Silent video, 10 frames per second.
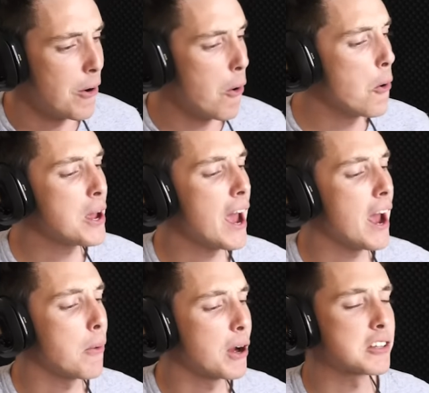Oh
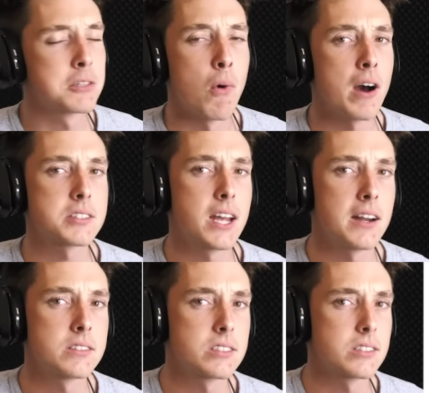yeah, we got some ice
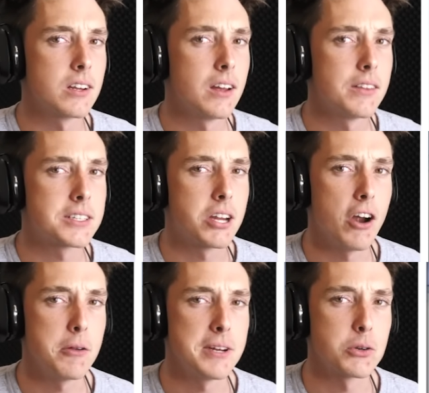cannons that
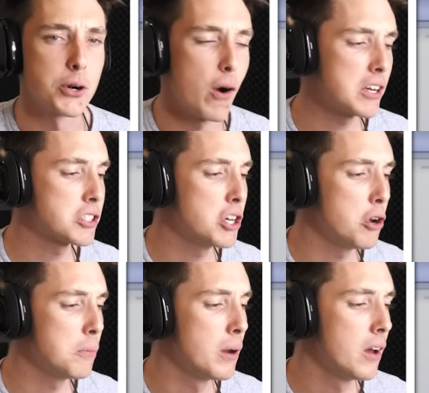turn him into an ice
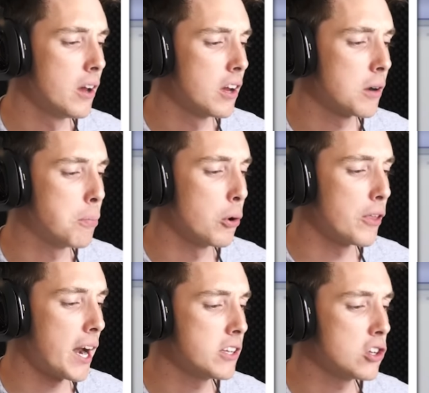cube. Put
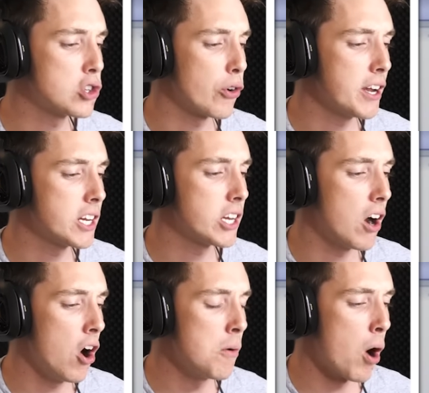that in your drink.
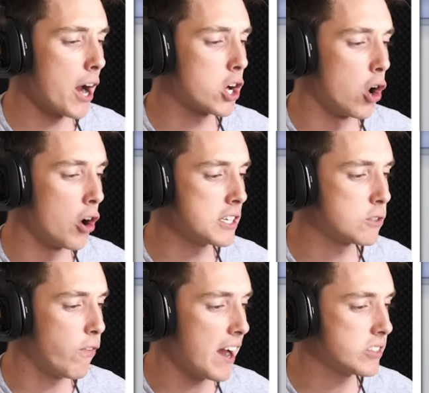Oh my god,
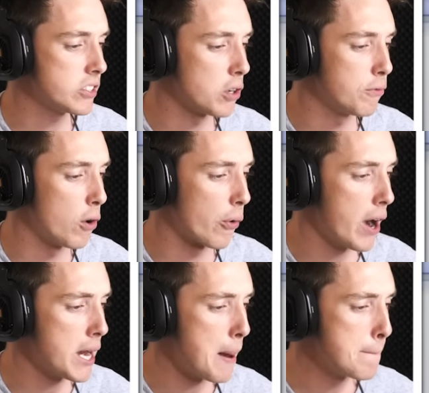his face is off
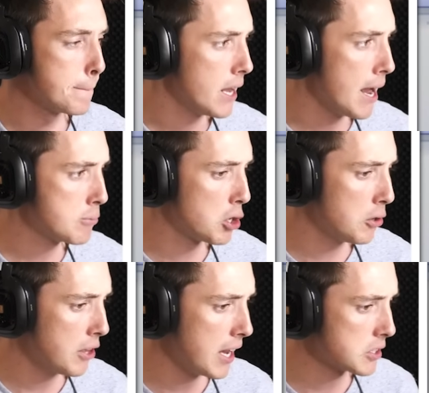already. Yep,
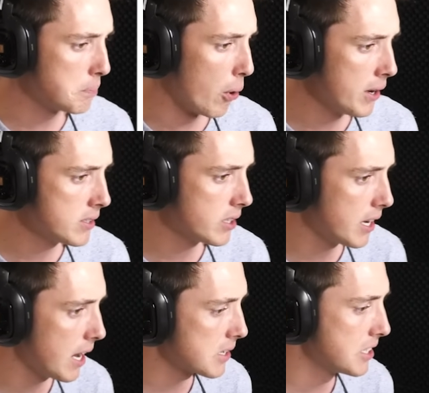2,000 points,
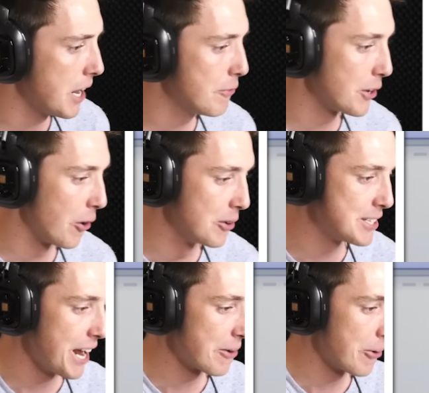and he hasn't even gone
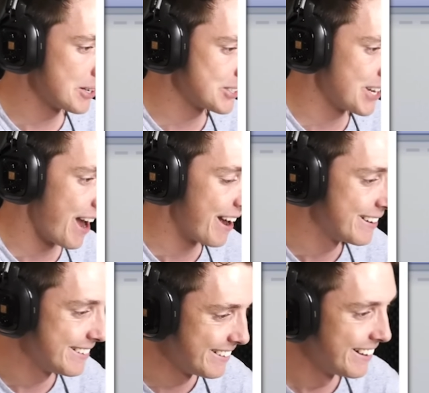down once yet.
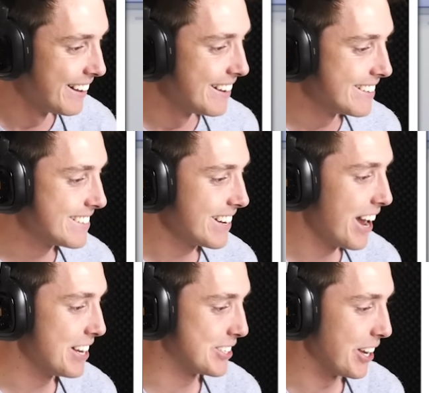
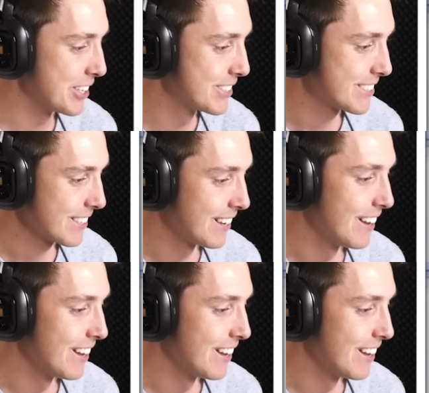Jesus.